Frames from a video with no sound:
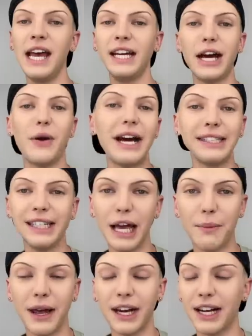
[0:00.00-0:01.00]
Now, as a
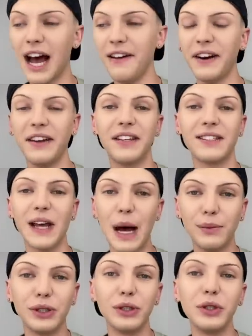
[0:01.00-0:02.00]
gay man, I find this
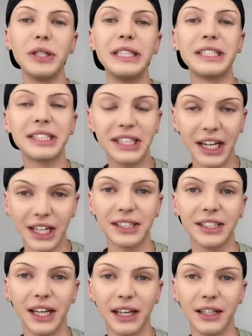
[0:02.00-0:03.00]
absolutely
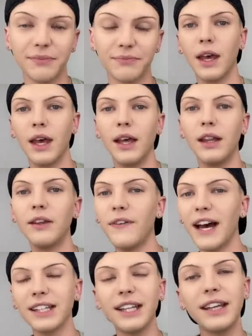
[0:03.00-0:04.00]
disgusting. The
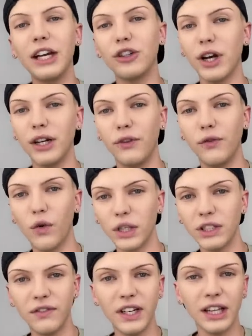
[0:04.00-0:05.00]
fact that they are trying to
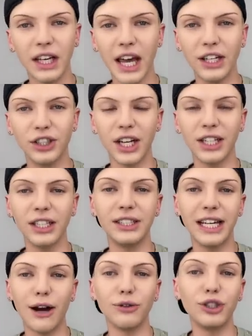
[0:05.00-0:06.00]
force feed the gay agenda
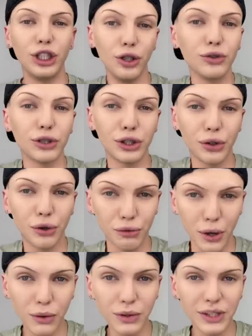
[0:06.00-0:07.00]
down children's
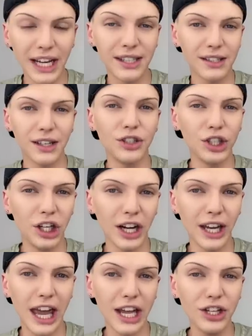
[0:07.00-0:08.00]
throats at such a
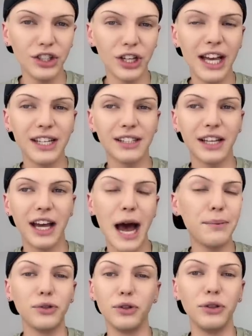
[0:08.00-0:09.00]
young age is
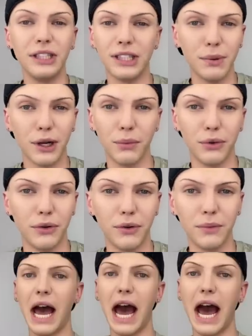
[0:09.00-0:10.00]
absolutely despicable.
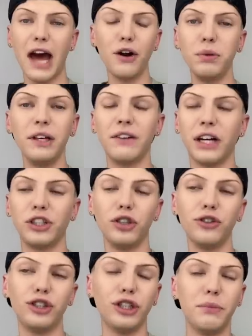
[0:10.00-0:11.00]
I don't believe that
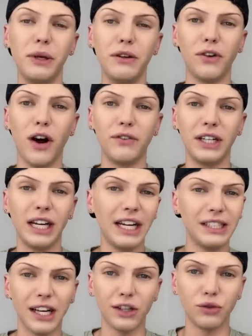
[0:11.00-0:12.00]
children should be involved in
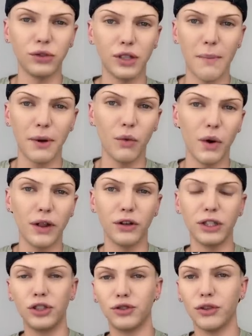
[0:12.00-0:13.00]
any sexual topic,
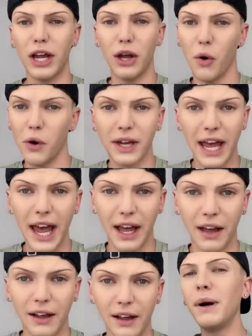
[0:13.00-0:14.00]
whether it's straight or
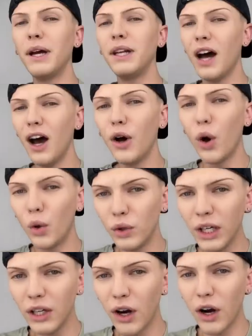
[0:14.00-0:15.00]
gay. Not
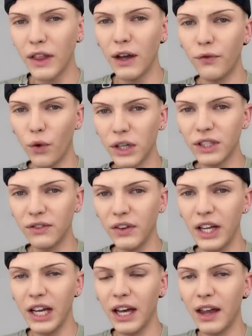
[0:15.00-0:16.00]
only are they
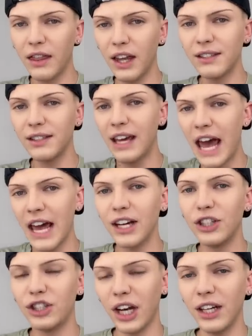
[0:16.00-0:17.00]
force-feeding this gay
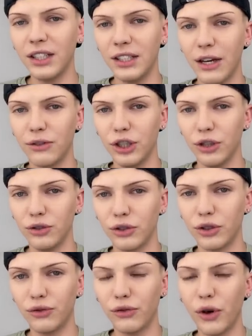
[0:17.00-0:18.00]
agenda down
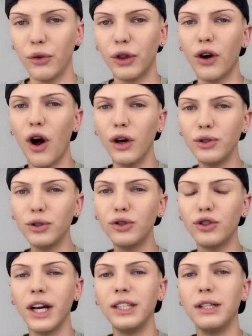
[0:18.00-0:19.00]
children's throat, they're also
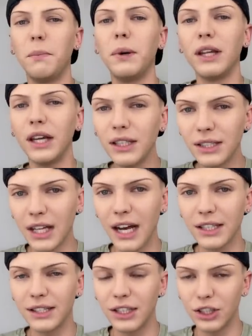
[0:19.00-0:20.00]
trying to
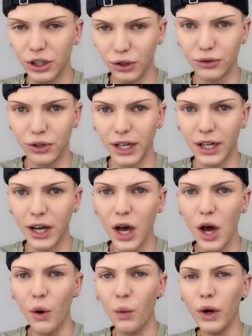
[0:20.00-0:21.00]
politicize the children
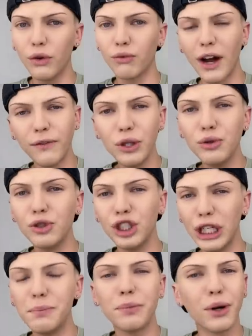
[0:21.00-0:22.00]
with
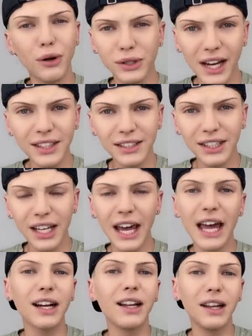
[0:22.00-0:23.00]
refugee
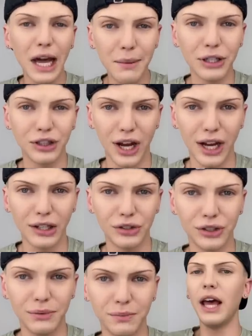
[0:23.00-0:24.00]
protesting and climate
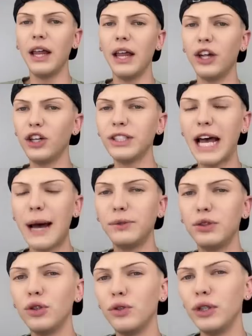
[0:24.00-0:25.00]
change. There's
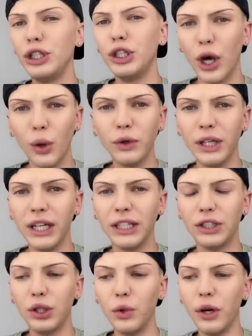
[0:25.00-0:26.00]
absolutely no
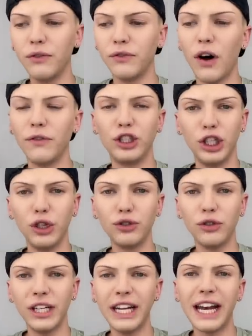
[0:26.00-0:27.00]
need to involve
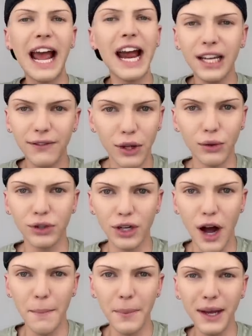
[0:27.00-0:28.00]
children in any of those
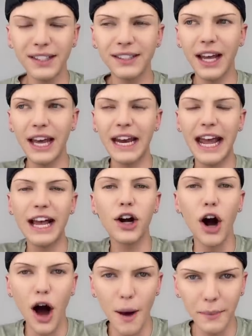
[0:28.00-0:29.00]
topics in a
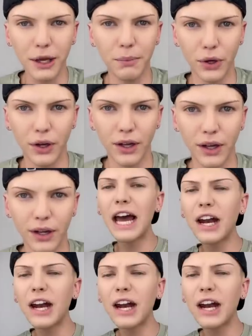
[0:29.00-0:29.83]
comic book.